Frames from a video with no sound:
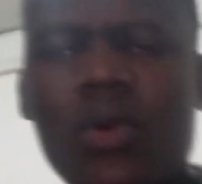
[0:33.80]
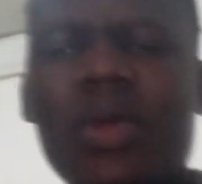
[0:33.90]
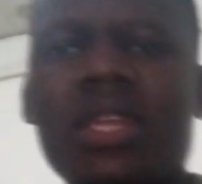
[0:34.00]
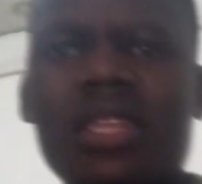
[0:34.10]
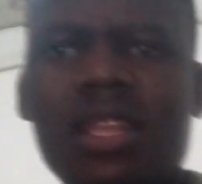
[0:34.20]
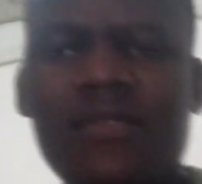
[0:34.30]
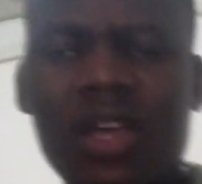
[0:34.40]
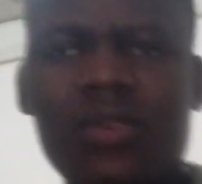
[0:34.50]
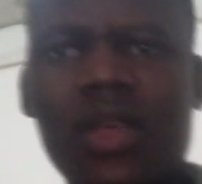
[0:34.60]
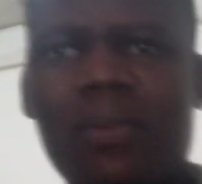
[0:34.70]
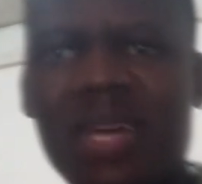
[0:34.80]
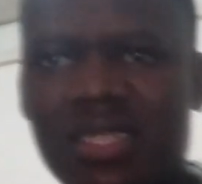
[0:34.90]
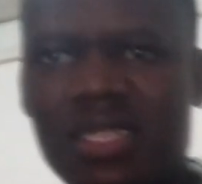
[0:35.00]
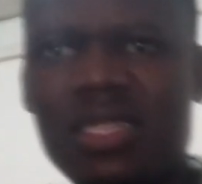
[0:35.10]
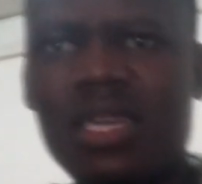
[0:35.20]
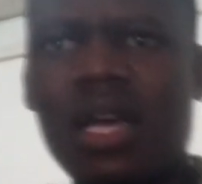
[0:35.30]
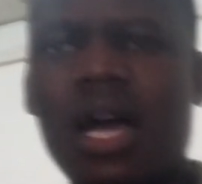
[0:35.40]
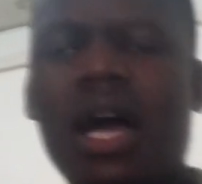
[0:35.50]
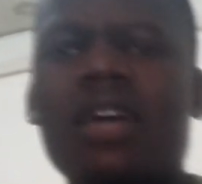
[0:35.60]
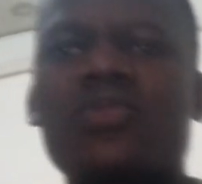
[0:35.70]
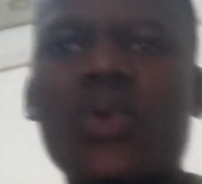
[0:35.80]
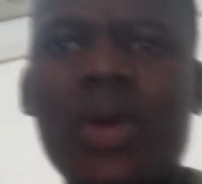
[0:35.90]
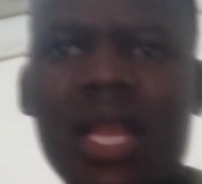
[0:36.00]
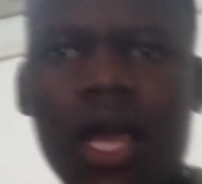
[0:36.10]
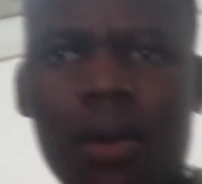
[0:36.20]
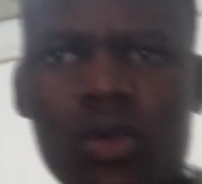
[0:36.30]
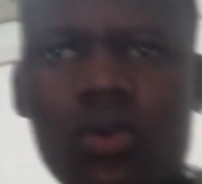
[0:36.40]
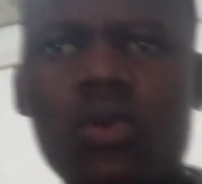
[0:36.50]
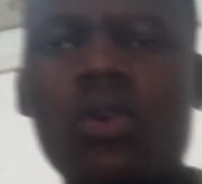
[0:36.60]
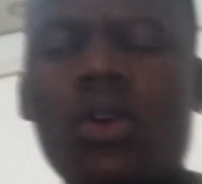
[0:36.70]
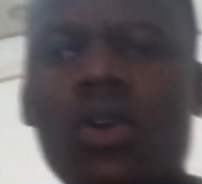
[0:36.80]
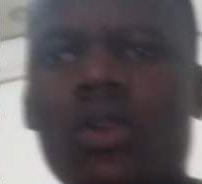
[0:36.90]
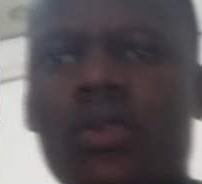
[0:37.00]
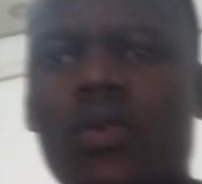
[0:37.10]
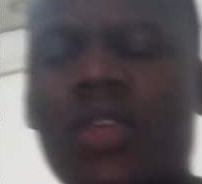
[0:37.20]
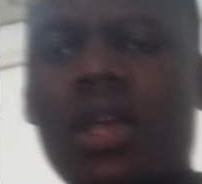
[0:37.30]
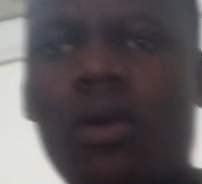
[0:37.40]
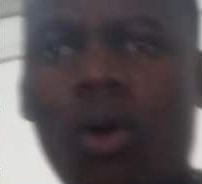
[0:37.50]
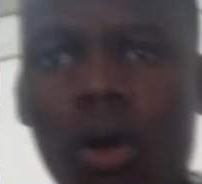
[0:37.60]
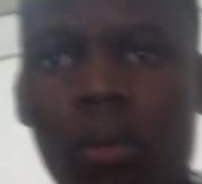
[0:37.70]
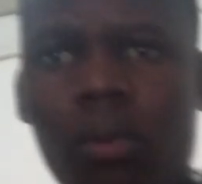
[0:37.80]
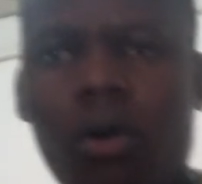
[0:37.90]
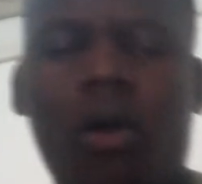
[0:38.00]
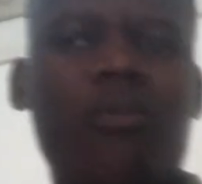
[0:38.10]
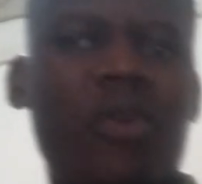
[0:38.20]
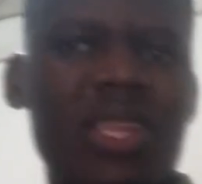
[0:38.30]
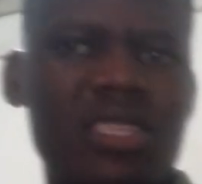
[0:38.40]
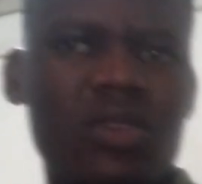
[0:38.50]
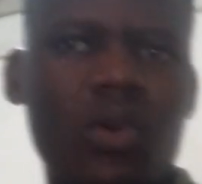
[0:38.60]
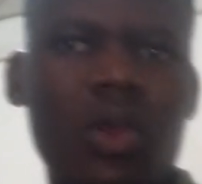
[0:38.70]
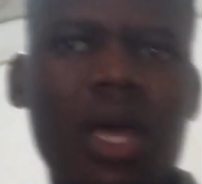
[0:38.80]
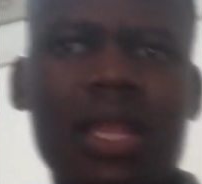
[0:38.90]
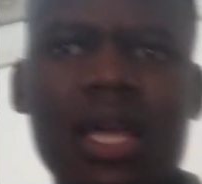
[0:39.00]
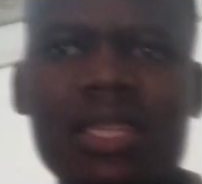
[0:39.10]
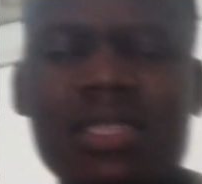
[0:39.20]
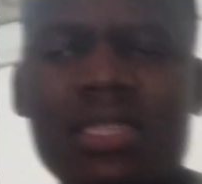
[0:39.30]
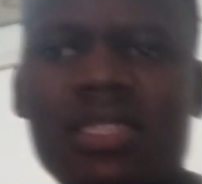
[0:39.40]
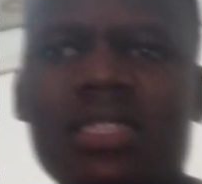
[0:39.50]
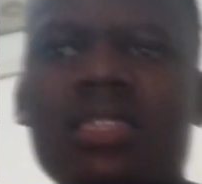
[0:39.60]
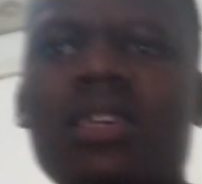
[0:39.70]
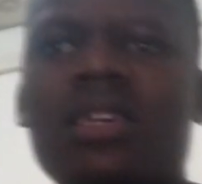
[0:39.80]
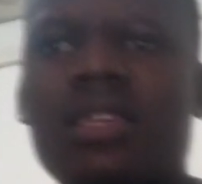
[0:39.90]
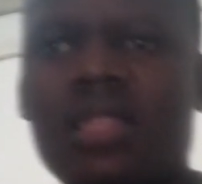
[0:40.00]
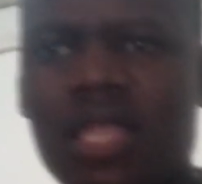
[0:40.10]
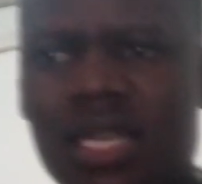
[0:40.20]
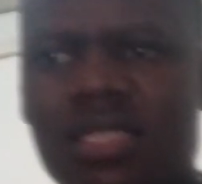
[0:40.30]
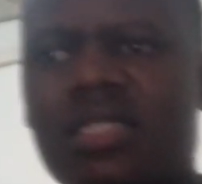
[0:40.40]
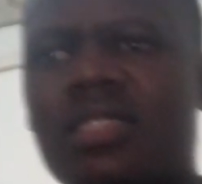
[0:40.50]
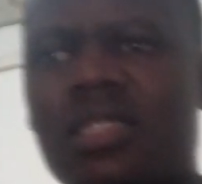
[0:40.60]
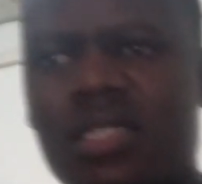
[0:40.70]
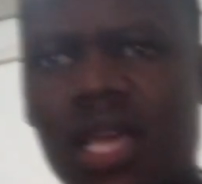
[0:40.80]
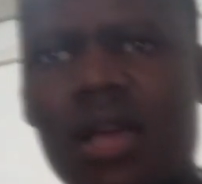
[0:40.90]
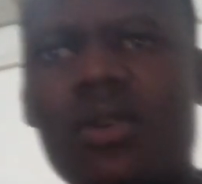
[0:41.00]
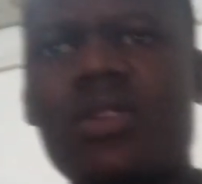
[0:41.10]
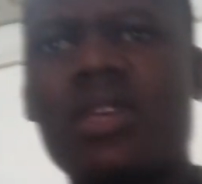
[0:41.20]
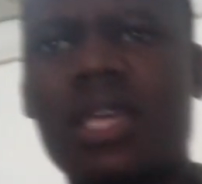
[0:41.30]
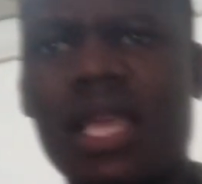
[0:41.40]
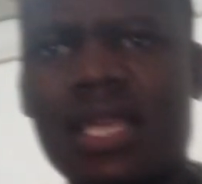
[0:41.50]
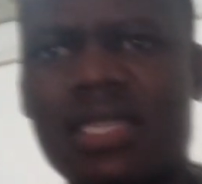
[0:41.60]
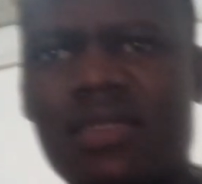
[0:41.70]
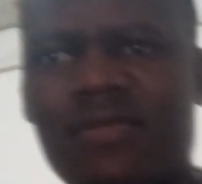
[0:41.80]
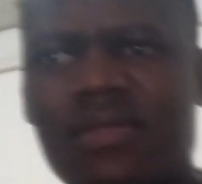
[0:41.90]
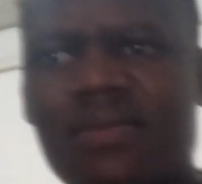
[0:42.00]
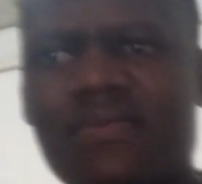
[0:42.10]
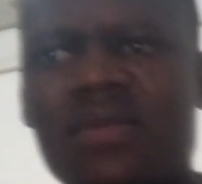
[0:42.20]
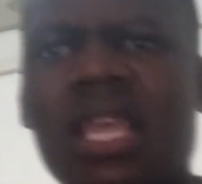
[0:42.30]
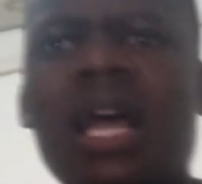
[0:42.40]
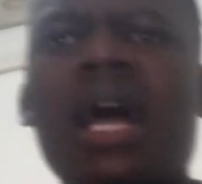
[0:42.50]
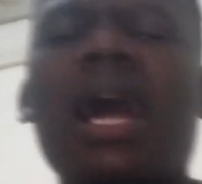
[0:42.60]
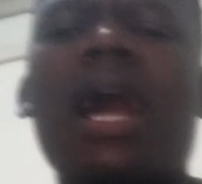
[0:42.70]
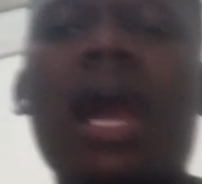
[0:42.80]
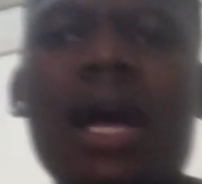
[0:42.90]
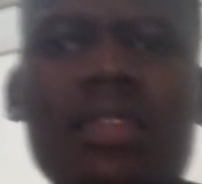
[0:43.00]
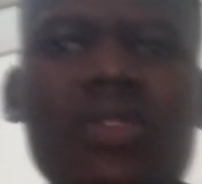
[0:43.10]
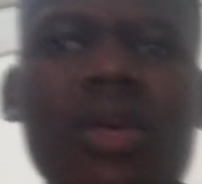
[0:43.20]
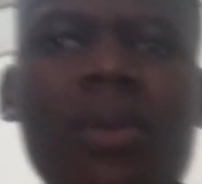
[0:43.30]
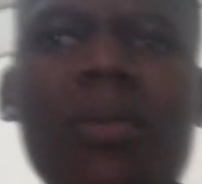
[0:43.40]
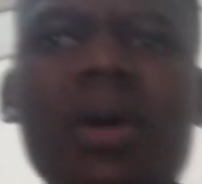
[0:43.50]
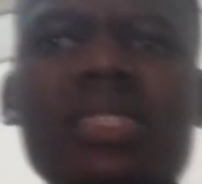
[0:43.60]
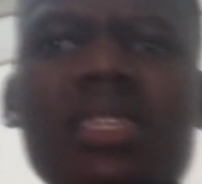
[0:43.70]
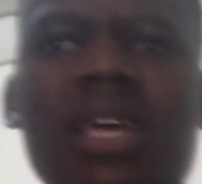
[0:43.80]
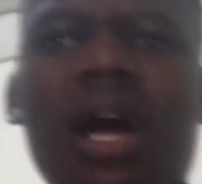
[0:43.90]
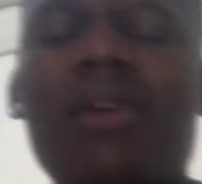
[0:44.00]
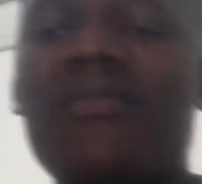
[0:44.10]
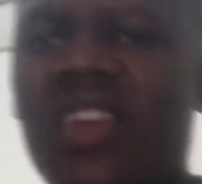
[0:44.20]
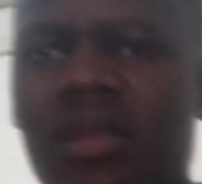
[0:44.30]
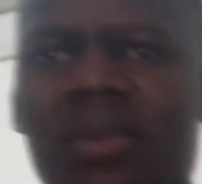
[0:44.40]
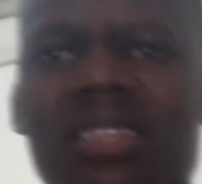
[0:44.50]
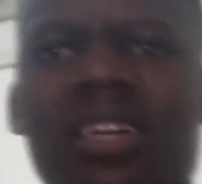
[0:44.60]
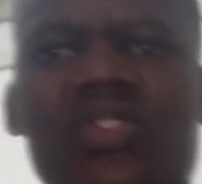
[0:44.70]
we will deliver you the best as we welcome you to the home of political analysis, that is Zion Kenya TV. And to the members, I'm very much